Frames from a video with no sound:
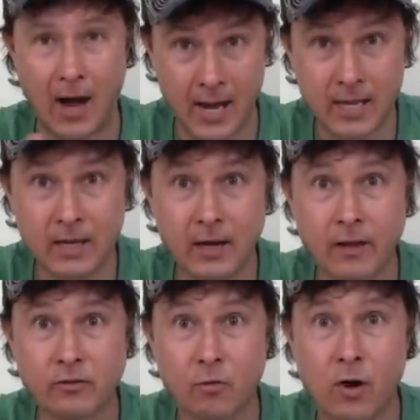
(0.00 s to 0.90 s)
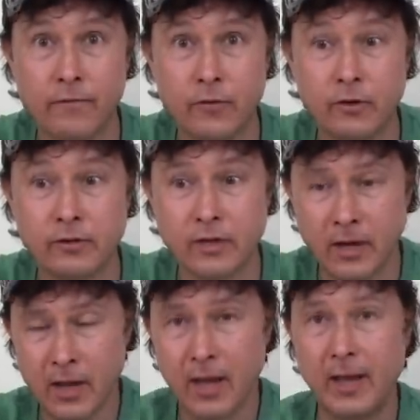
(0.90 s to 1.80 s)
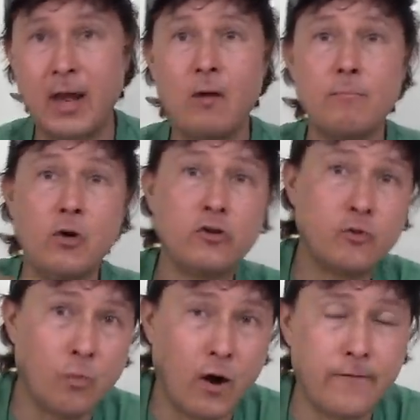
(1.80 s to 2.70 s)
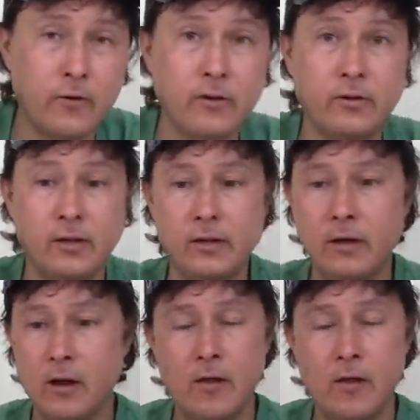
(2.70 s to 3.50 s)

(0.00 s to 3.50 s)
I eat as a raw foodist and how most raw foodists eat.